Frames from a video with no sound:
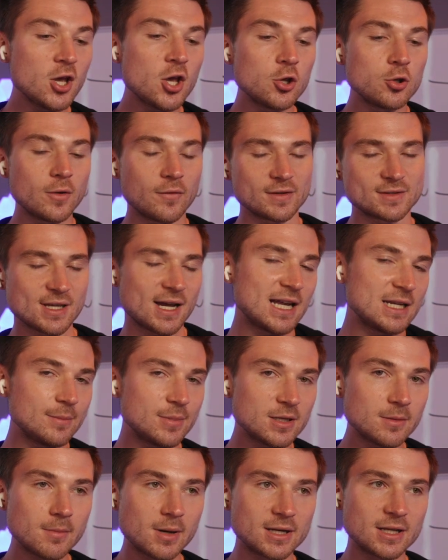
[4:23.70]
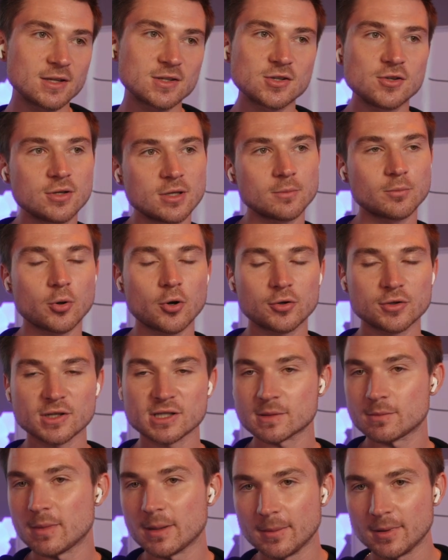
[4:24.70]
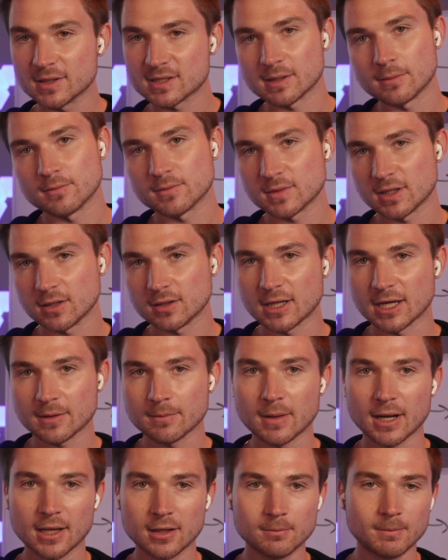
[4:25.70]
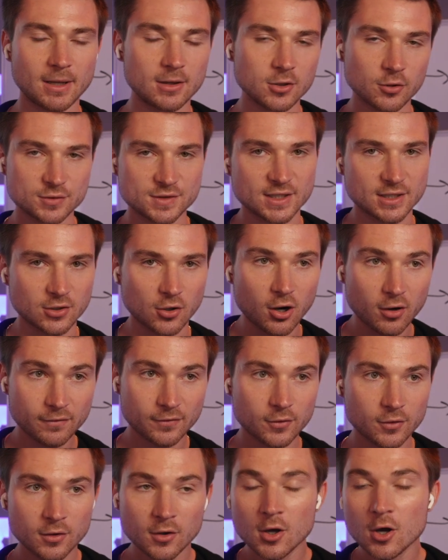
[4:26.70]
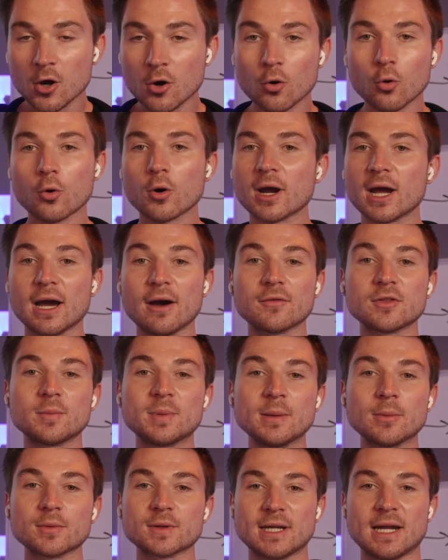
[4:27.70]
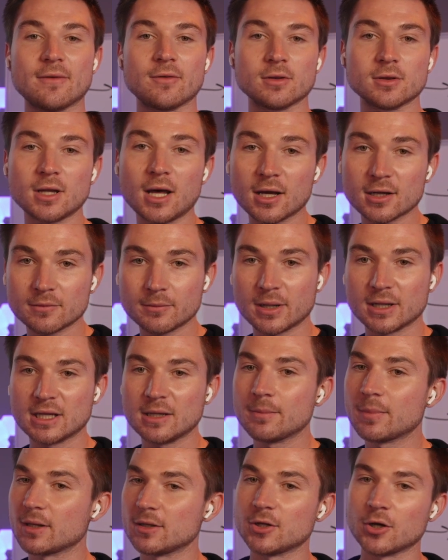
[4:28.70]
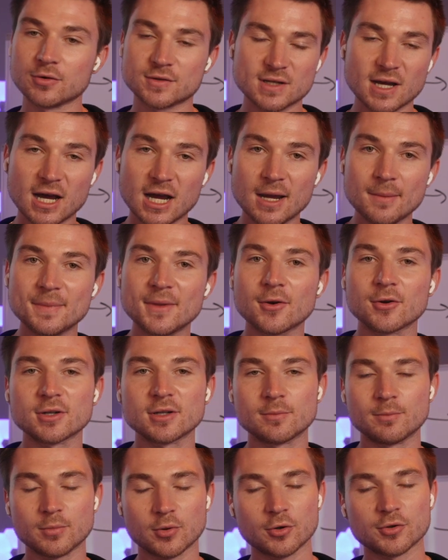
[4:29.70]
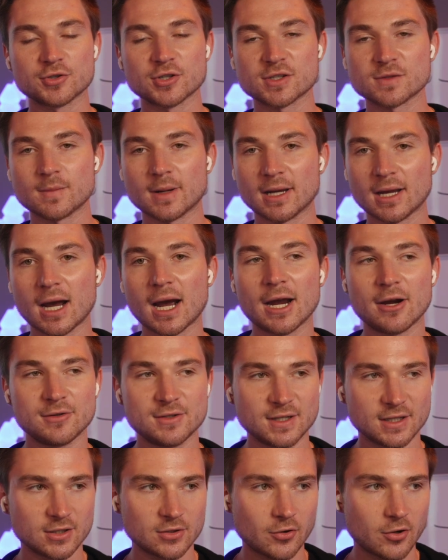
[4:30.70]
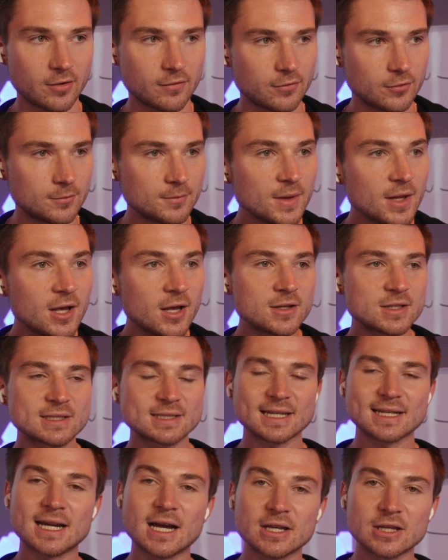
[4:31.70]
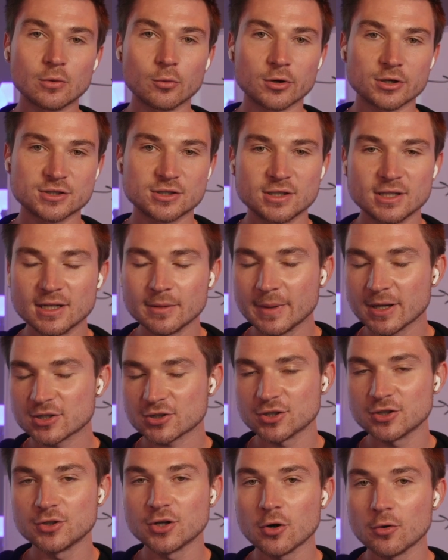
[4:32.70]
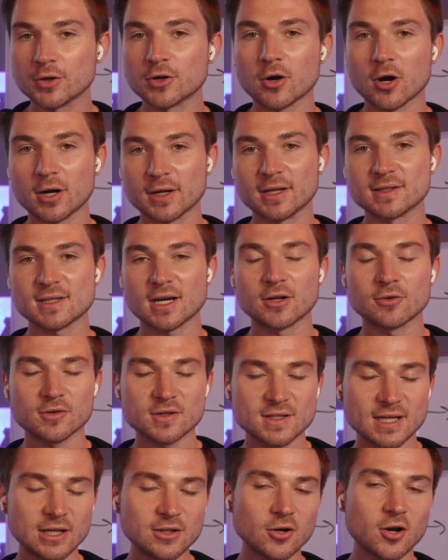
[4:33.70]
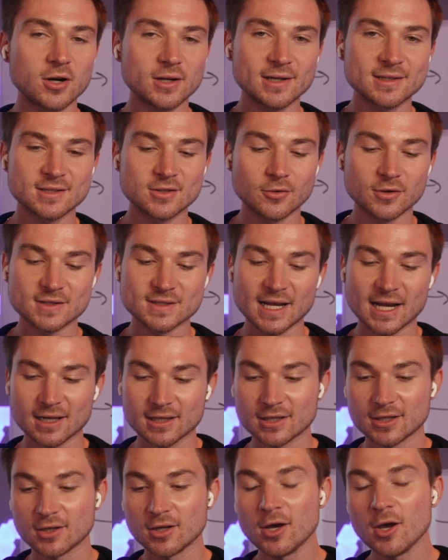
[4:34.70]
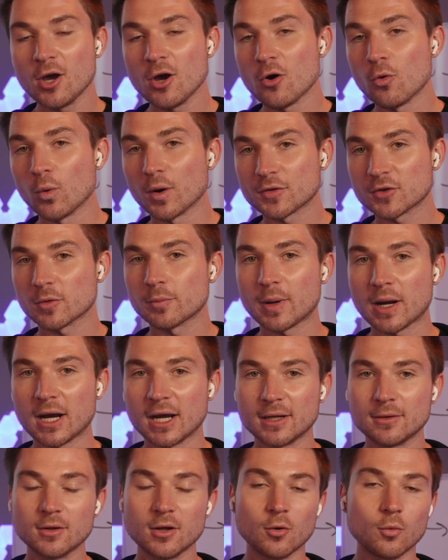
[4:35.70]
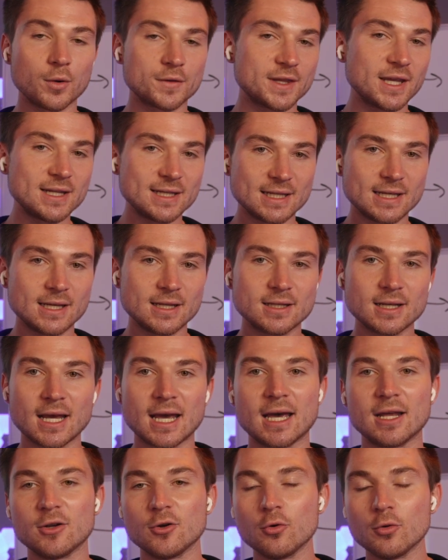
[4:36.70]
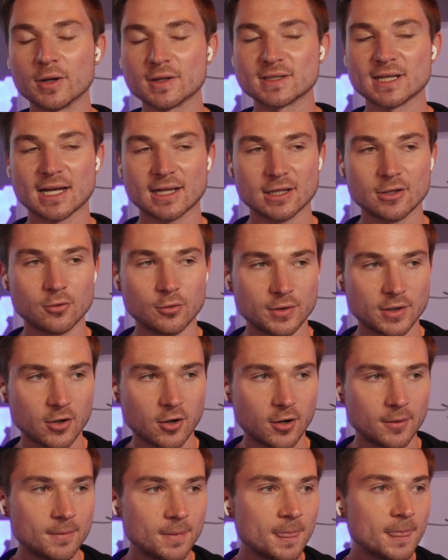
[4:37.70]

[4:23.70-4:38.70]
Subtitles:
you have a tiny bit of money, so you can purchase maybe something like my low ticket offer, or I have the people that have a lot of money but no time, they're gonna purchase my higher ticket offer. So that's kind of how that works. You need to make sure you know your audience, understand your audience, know exactly what they're buying, what they need, and who they are.